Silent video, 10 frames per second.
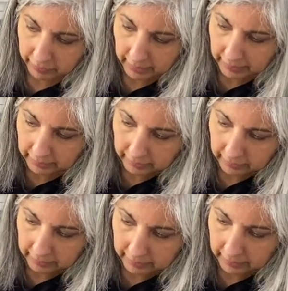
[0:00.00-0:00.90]

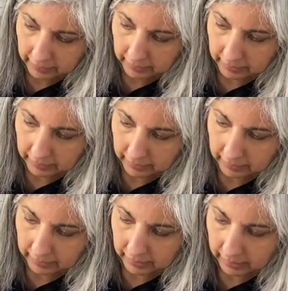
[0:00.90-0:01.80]
seconds
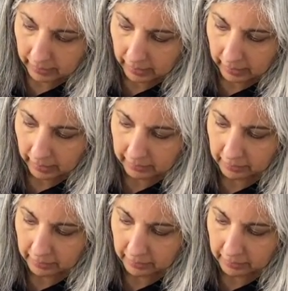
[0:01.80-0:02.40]
at